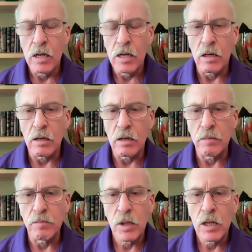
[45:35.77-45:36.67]

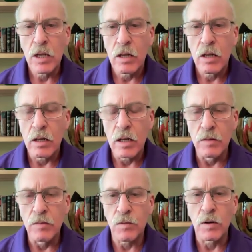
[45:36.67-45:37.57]

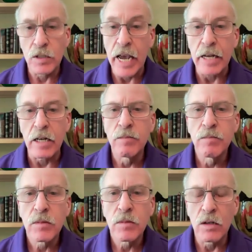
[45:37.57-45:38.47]
for data
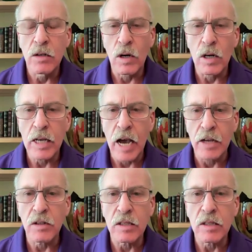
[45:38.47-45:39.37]
in order to
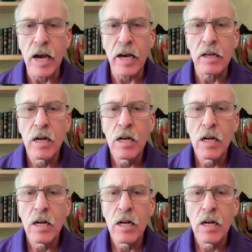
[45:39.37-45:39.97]
calculate that.